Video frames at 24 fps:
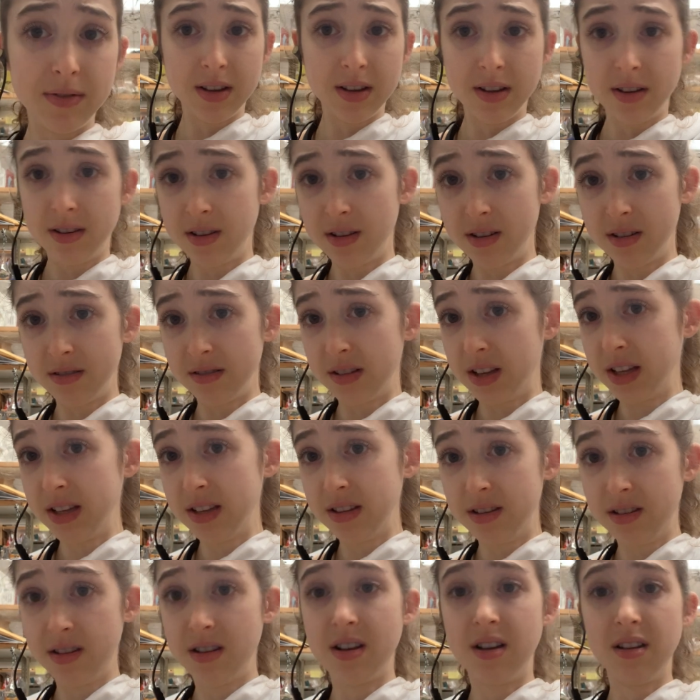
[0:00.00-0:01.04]
though they're like
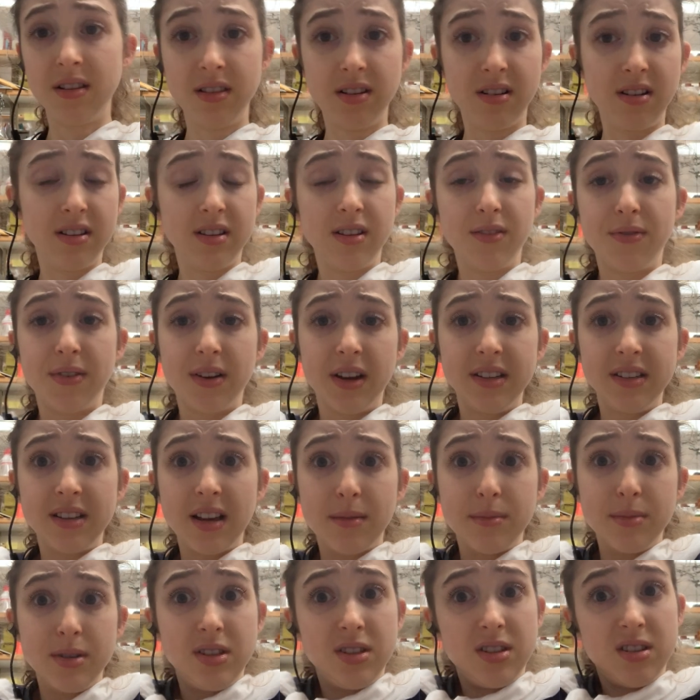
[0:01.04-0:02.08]
not, they're at the fine
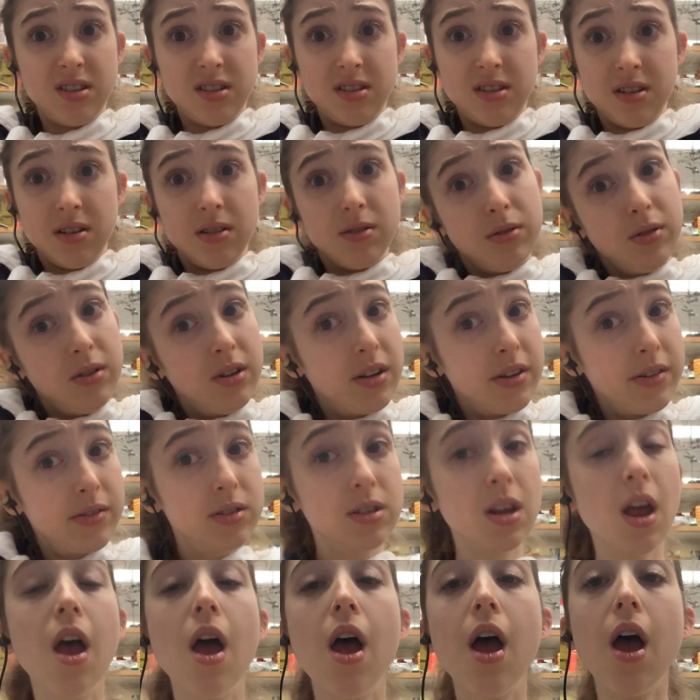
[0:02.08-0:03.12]
temperature, so who
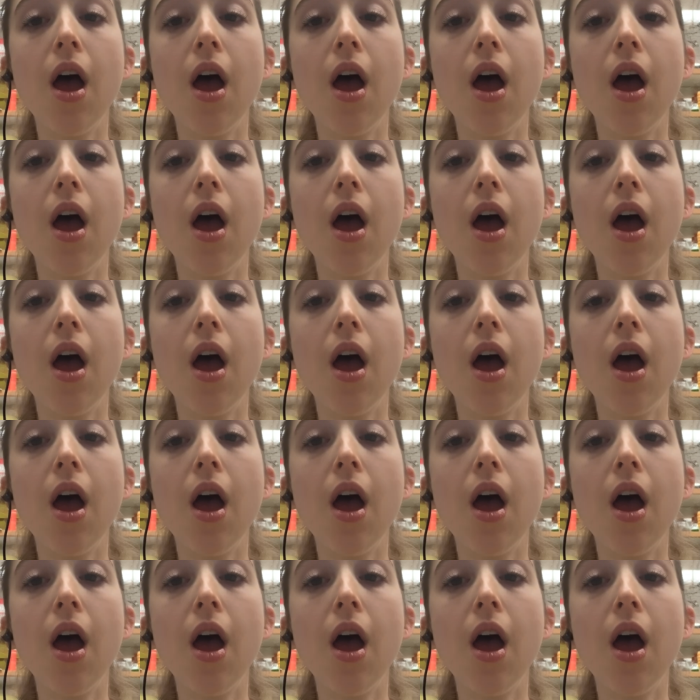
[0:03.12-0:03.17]
knows.